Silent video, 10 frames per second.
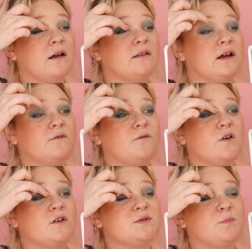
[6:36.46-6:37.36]
in that
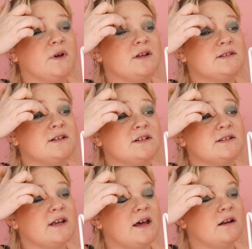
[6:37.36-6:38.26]
first bit to
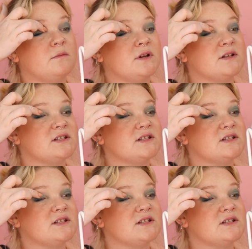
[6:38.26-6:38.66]
just add a bit of